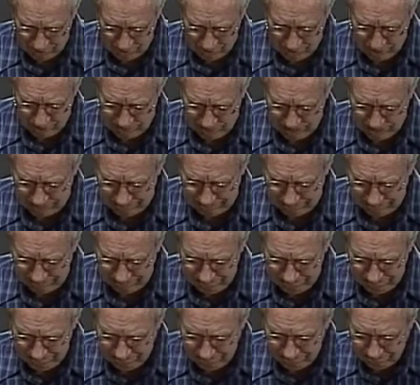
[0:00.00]
move on.
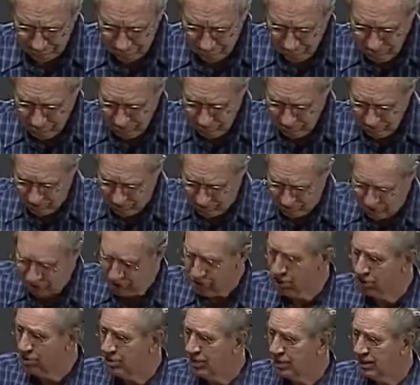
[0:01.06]
Verse
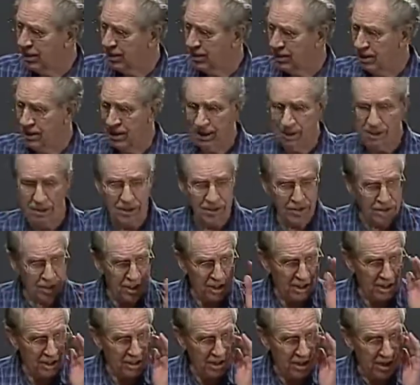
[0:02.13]
2 again. And the
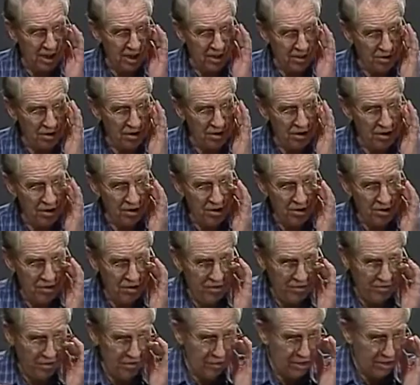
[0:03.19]
Gentiles,
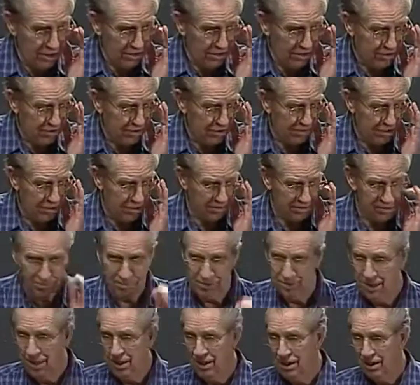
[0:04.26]
through Israel.
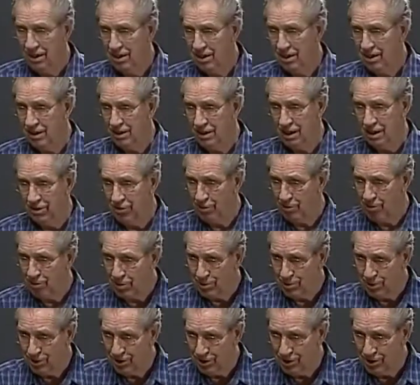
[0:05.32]
Now
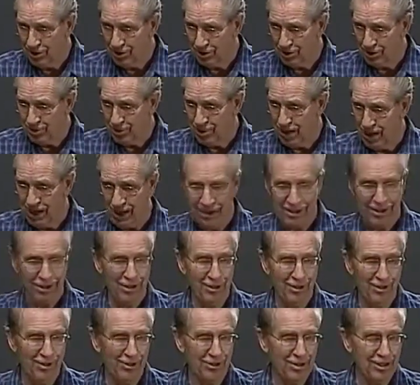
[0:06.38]
remember, this is back in the
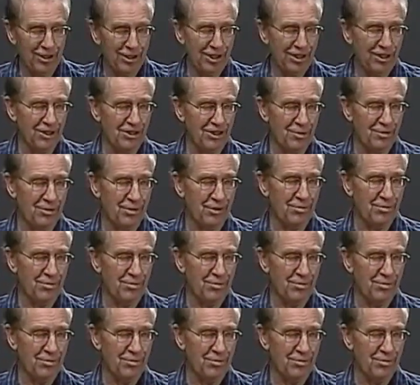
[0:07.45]
Old Testament